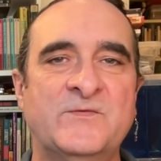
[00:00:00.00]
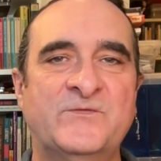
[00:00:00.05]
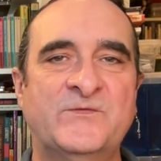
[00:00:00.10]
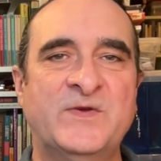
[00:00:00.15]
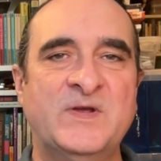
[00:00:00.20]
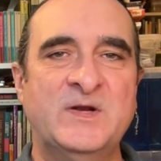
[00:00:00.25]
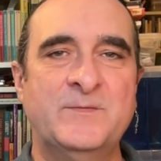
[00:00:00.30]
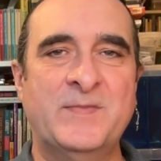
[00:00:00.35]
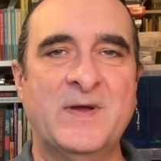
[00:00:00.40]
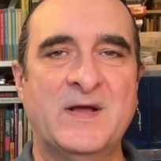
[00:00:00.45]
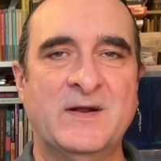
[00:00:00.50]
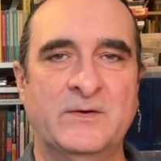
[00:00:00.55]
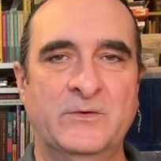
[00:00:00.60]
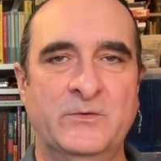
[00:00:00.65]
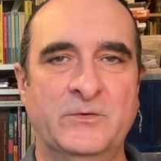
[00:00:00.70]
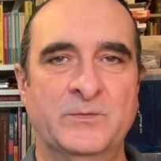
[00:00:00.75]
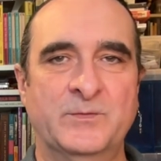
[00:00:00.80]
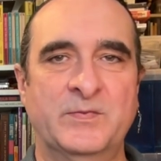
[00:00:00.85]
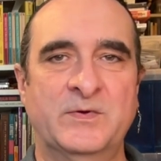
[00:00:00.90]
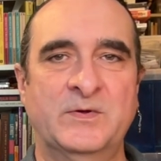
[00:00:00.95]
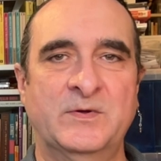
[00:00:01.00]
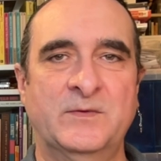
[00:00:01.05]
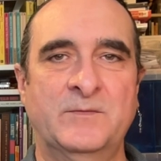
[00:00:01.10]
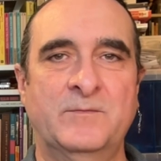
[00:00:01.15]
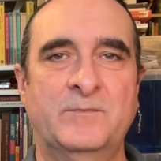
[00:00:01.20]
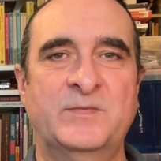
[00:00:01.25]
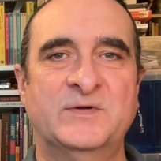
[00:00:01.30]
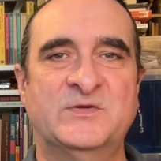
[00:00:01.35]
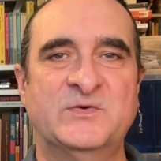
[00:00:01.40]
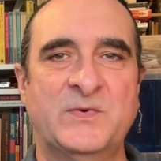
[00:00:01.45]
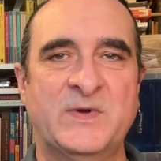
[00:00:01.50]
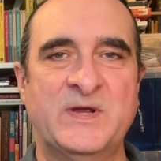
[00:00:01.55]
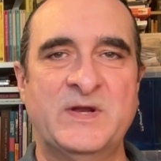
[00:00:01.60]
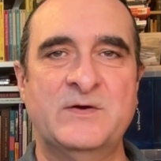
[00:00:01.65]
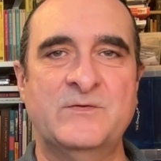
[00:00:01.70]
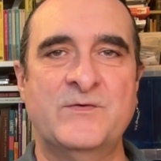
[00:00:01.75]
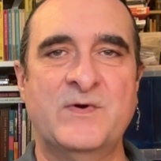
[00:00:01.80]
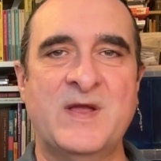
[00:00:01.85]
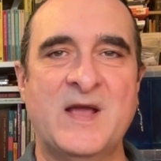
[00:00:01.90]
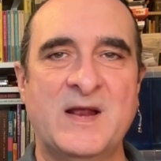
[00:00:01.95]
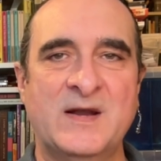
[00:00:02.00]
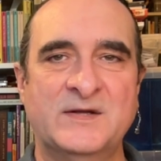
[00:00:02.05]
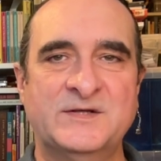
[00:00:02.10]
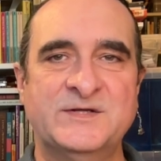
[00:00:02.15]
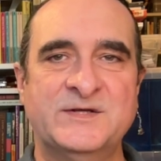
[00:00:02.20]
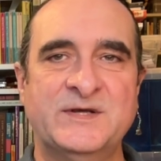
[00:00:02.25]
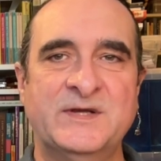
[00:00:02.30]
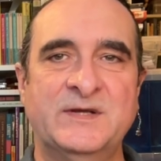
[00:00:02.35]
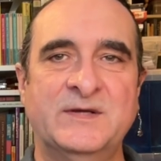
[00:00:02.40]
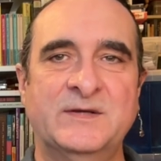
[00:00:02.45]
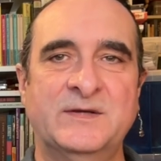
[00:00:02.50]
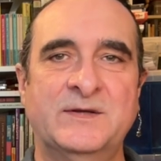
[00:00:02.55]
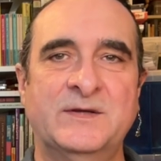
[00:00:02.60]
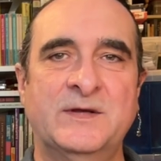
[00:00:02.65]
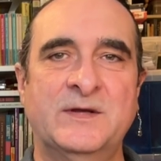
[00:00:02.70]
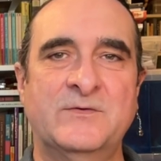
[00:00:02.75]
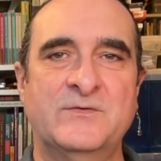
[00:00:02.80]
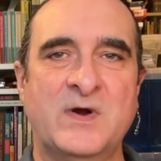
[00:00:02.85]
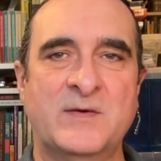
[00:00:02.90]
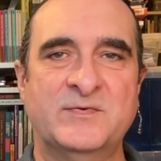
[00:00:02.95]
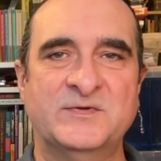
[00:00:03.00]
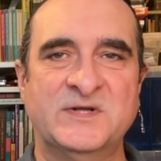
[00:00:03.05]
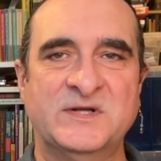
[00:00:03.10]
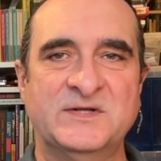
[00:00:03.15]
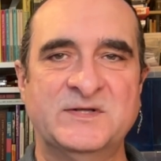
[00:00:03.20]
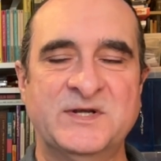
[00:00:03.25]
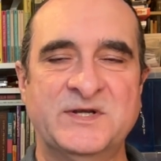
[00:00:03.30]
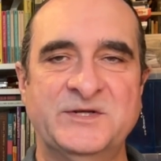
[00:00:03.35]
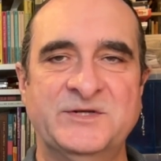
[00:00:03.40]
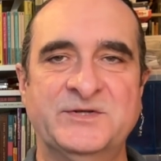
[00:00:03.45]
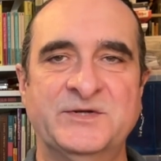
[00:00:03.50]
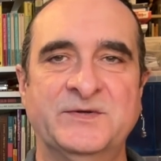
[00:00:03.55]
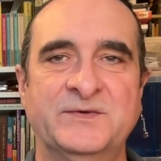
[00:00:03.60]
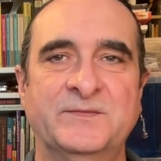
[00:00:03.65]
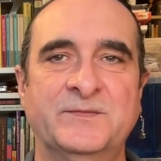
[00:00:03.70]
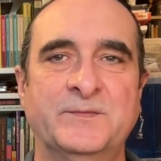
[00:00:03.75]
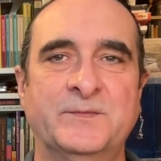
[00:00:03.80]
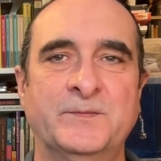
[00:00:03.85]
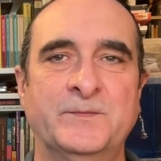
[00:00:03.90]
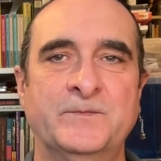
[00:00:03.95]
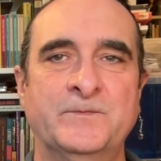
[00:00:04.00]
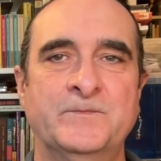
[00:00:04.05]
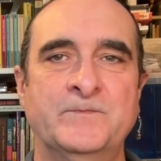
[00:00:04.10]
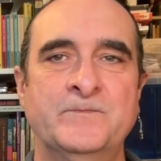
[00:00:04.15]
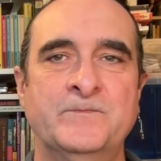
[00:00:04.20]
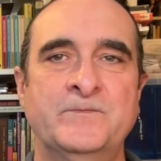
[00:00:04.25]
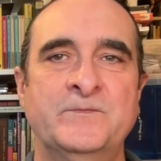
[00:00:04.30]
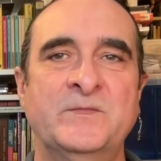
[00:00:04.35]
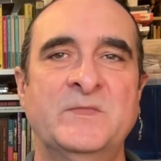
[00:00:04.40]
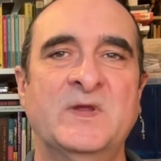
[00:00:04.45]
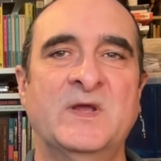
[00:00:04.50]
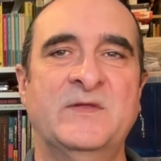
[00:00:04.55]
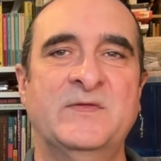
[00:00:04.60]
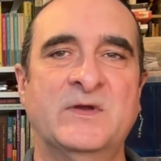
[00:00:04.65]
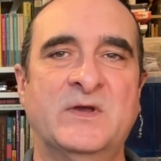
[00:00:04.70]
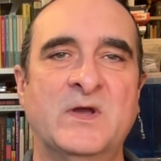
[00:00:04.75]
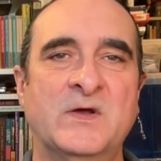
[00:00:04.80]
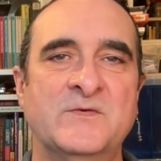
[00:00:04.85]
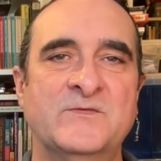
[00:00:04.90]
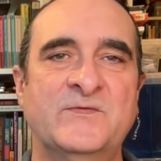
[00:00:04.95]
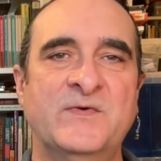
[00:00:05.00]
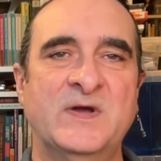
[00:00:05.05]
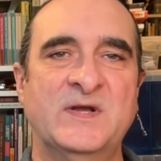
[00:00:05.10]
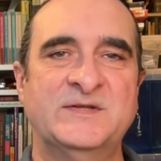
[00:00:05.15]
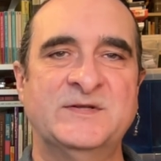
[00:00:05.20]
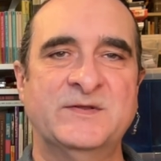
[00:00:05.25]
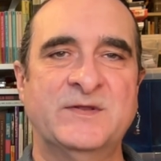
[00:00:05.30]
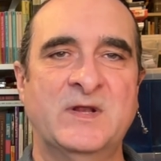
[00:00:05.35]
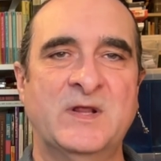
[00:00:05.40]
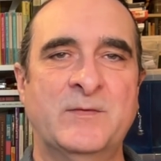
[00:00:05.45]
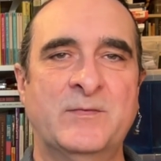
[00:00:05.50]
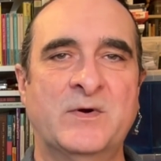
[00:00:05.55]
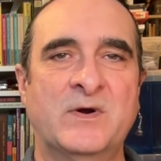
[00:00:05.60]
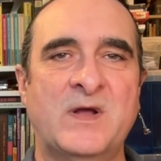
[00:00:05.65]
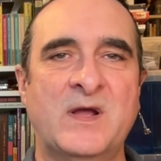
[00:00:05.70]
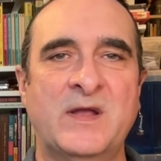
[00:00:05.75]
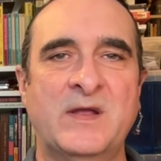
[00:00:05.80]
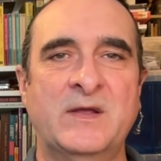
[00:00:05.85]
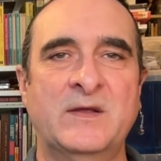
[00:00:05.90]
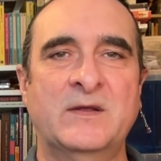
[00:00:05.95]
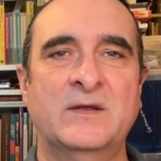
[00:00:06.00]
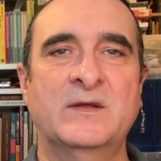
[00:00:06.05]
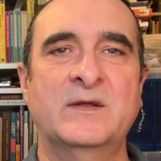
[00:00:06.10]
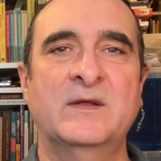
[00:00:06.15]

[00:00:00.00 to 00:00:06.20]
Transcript: feedback loop between reality and representation in the gunfight at the Liberai